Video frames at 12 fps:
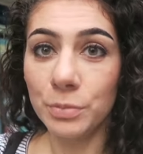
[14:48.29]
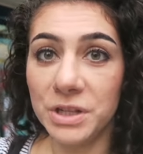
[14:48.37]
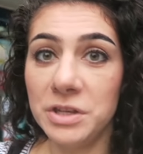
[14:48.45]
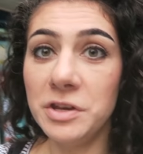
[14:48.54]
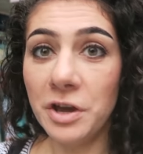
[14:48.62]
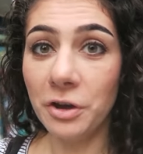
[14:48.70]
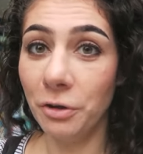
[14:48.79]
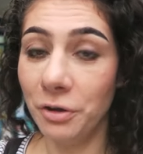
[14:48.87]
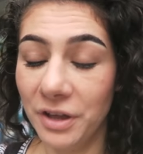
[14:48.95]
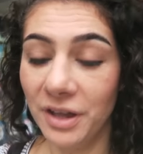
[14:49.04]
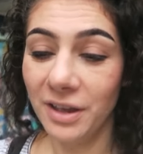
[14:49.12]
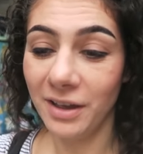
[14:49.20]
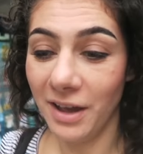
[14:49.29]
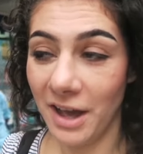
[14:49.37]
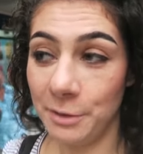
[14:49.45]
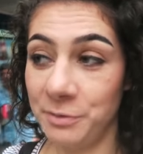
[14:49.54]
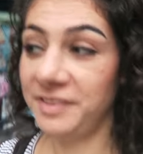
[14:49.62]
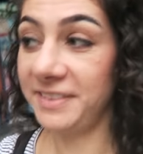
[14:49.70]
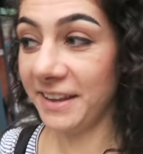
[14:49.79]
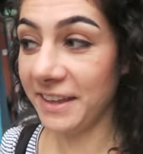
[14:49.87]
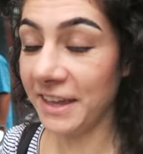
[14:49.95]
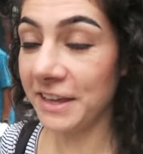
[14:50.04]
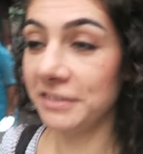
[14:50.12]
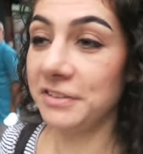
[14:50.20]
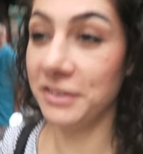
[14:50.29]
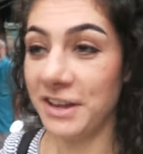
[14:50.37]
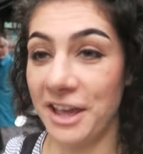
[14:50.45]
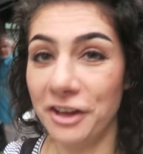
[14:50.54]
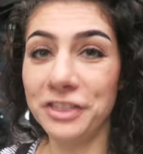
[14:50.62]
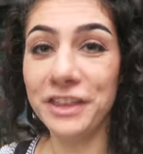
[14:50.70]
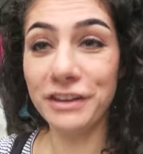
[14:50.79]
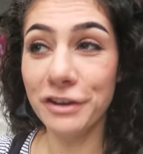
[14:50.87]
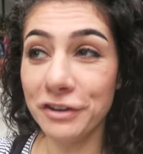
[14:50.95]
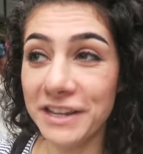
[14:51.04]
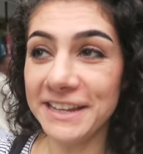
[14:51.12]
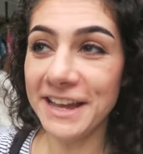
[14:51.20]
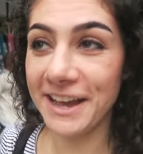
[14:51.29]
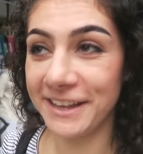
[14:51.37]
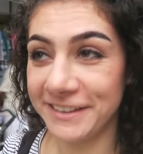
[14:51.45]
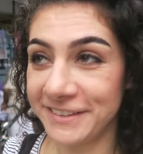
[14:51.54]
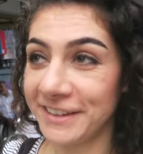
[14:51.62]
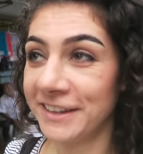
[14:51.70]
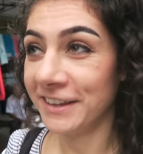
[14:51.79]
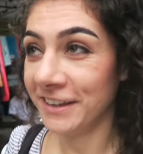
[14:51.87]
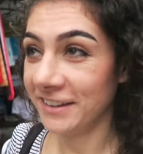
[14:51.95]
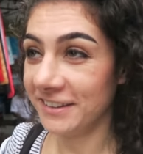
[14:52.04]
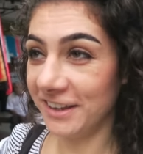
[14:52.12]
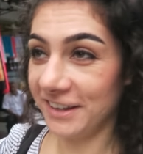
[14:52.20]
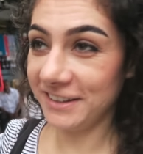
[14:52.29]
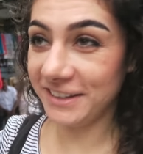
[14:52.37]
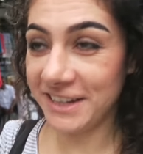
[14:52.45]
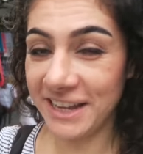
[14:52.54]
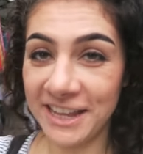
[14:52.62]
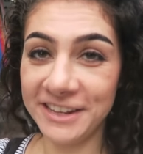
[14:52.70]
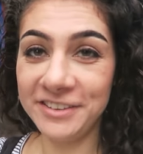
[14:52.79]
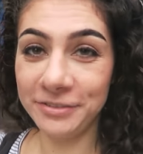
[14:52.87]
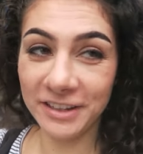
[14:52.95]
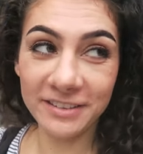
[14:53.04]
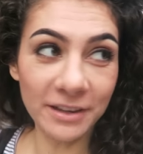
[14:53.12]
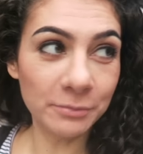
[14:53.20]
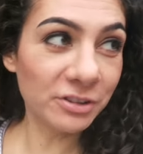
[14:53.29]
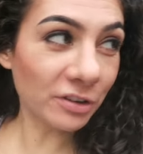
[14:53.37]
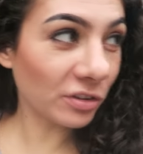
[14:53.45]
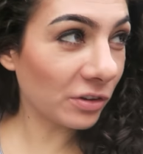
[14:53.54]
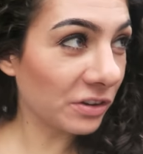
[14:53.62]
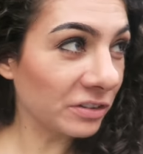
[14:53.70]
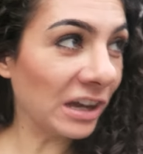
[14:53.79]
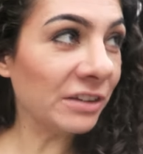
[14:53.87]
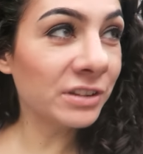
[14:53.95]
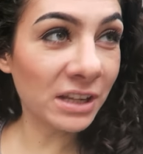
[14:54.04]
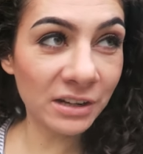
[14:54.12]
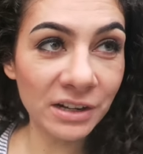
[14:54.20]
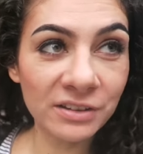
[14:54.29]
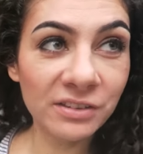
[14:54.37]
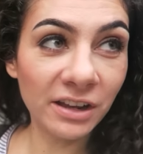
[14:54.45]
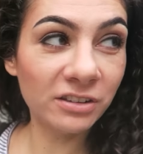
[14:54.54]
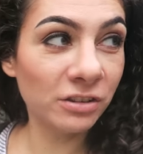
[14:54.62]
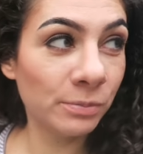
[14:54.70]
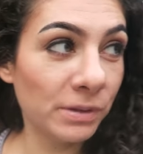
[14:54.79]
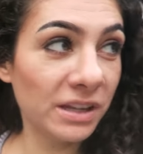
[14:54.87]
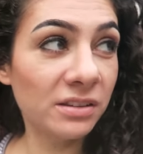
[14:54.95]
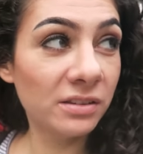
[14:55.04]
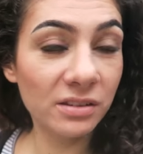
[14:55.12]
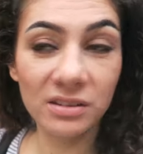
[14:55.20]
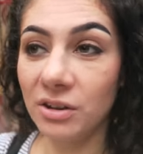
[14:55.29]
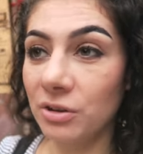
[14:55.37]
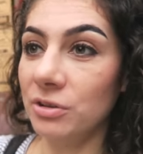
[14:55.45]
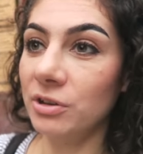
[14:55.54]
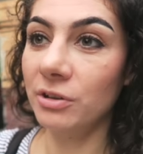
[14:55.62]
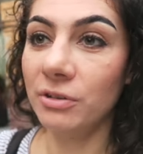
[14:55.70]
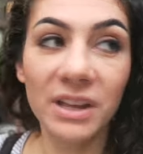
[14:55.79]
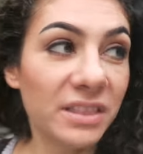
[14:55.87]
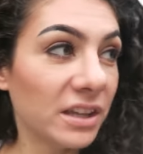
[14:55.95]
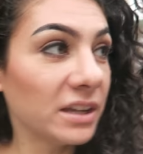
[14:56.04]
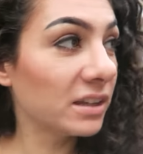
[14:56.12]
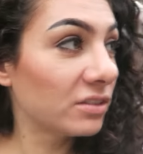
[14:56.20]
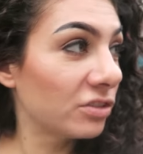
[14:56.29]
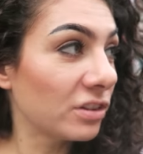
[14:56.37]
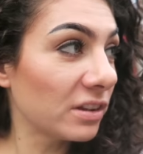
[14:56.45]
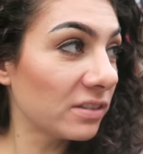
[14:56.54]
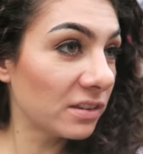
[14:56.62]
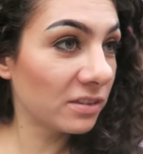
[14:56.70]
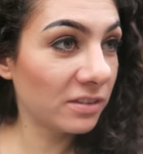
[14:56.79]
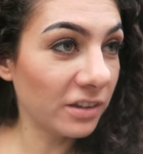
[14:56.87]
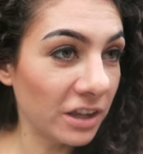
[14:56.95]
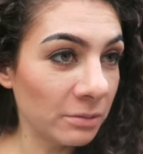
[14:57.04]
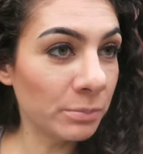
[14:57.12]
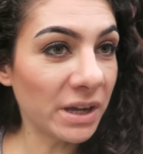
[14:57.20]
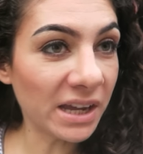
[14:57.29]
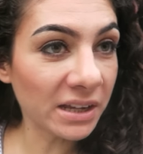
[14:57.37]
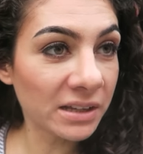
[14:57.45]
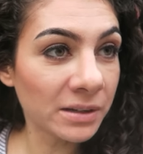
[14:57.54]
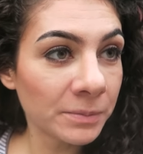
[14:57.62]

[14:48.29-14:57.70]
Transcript: But no, I'm sticking to the healthy yogi diet. Not eating any sweets. I'm just going to have dinner at Saji's place. Oh no, I think it's just the same bag.